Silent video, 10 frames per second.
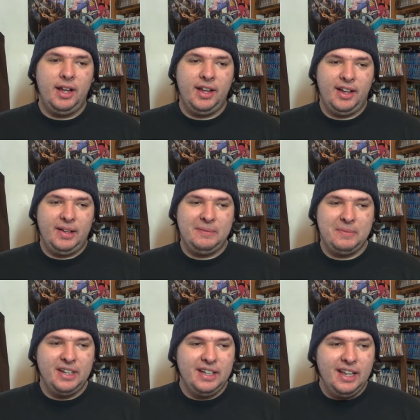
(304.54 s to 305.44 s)

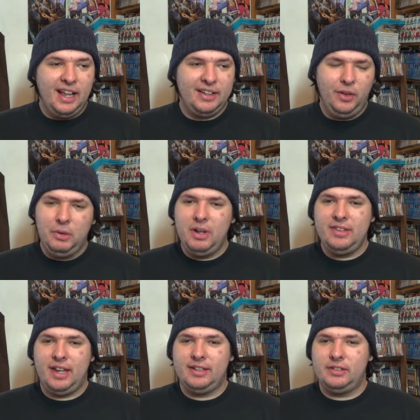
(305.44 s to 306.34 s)
Like, the only
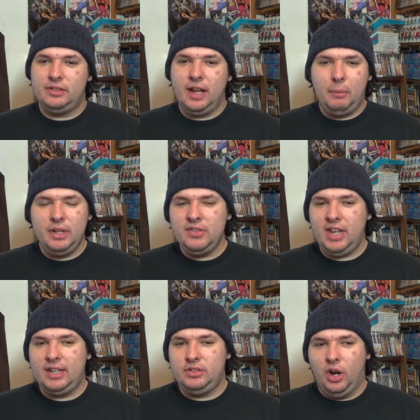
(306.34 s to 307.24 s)
ones I won't even
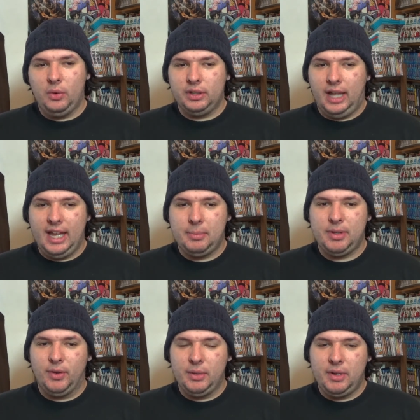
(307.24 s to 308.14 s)
say I don't like, but
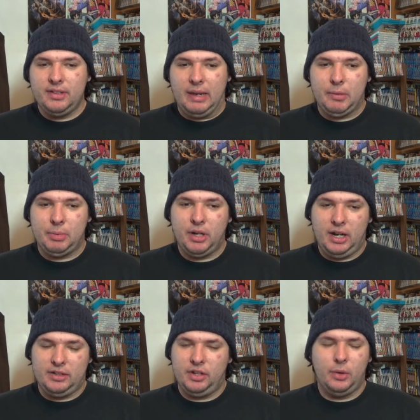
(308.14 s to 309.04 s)
the only ones I would put on
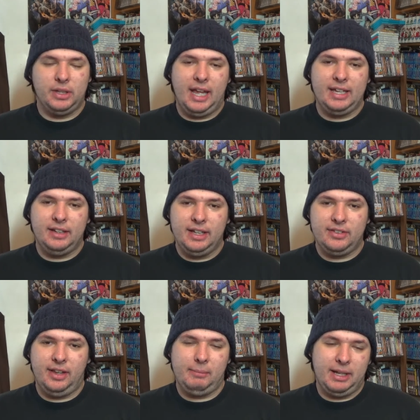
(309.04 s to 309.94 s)
a don't like
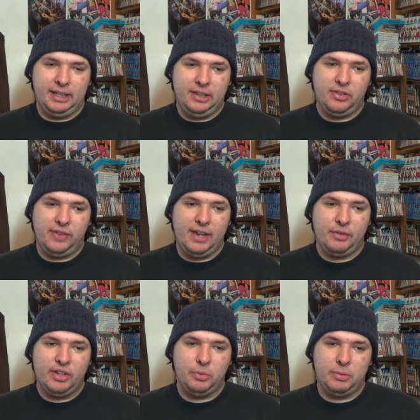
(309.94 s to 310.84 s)
list, like my least
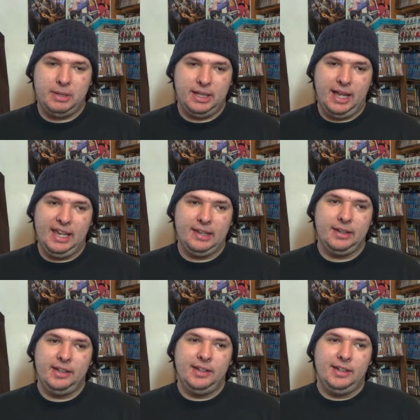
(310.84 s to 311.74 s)
favorites, would be like
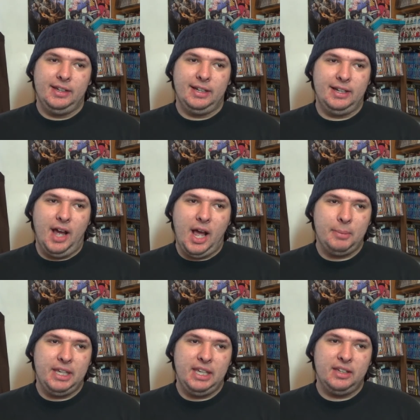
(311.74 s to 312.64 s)

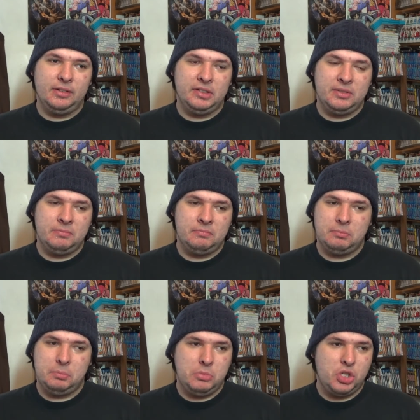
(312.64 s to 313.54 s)
Nami,
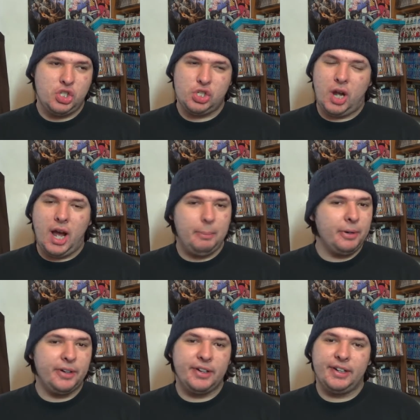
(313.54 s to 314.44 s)

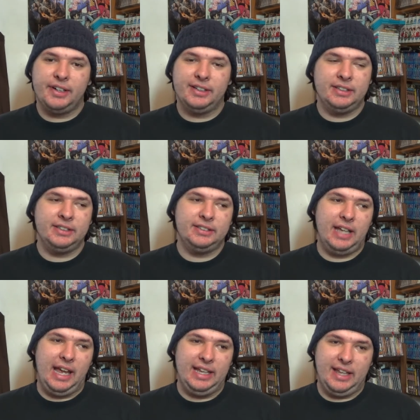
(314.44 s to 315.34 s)
Chopper,
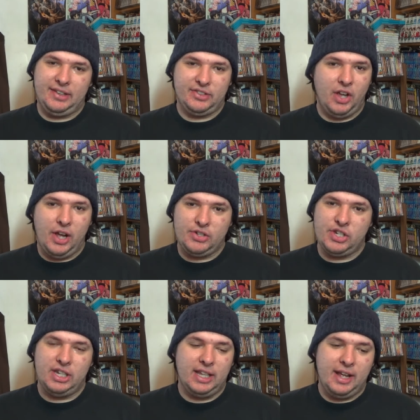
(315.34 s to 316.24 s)
and like
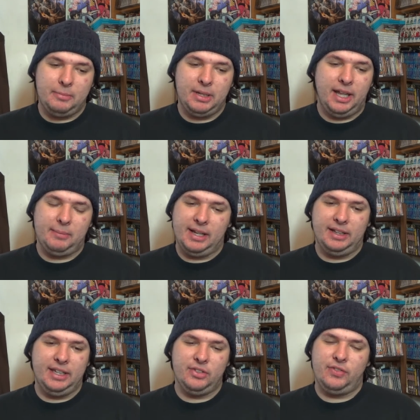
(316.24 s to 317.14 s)
Sanji. That'd be like my
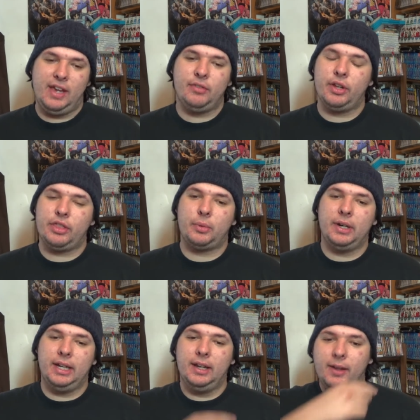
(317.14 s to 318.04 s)
least favorite
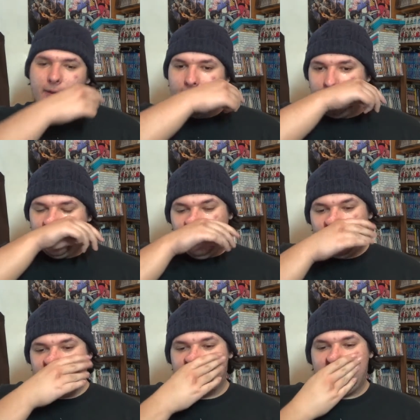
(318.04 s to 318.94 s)
three.
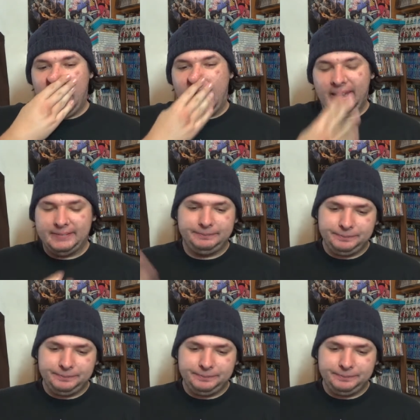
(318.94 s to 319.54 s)
Other than that,